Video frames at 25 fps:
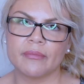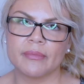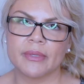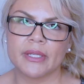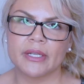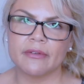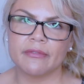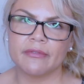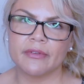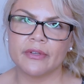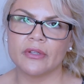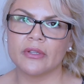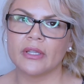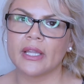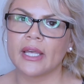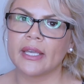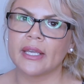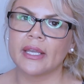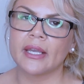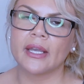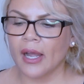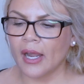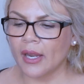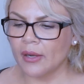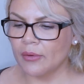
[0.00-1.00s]
me to feel
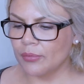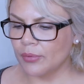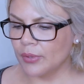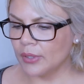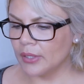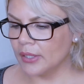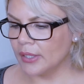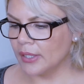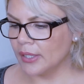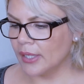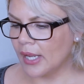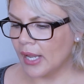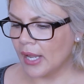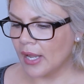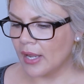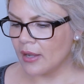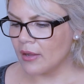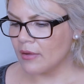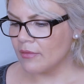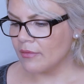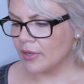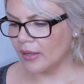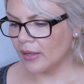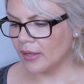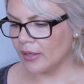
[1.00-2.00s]
like I really have